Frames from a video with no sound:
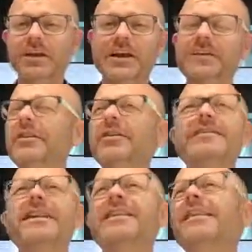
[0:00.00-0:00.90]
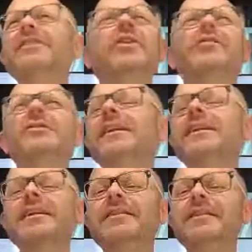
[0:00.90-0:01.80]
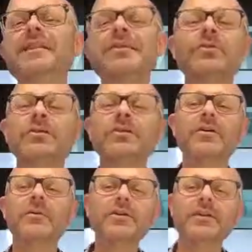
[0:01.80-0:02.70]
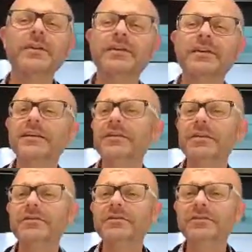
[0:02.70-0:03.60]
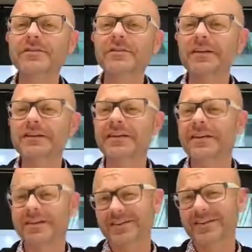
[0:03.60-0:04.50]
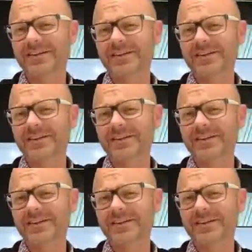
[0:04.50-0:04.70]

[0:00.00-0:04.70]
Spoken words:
And don't say that you don't need anything or you don't want anything. You know you do. That's a lie.